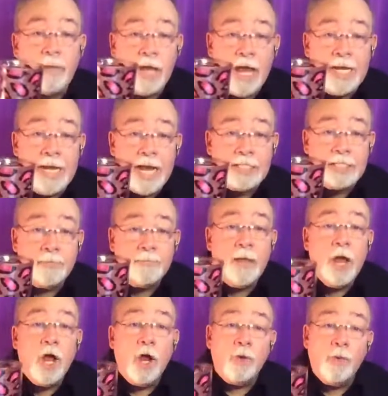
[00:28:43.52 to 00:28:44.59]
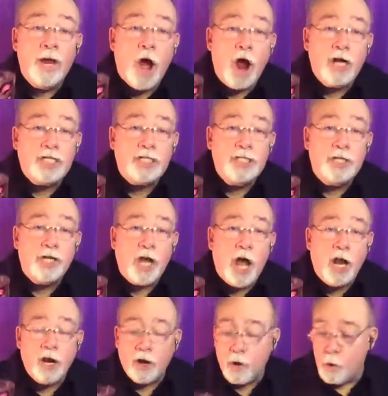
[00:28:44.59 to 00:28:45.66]
And yes, we are still
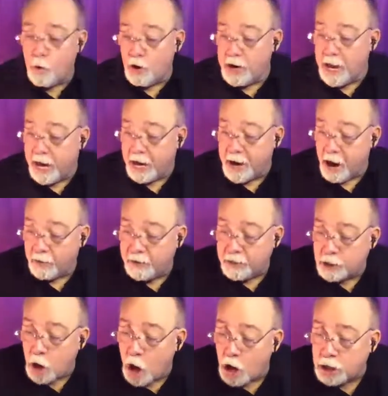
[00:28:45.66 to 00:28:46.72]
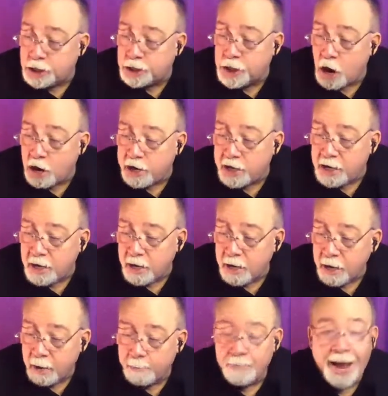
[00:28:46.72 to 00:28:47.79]
color coordinated. Now, this all started
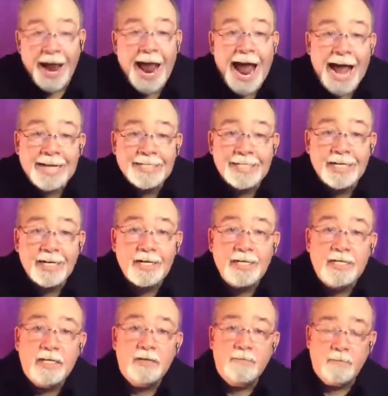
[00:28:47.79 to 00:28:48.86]
by accident.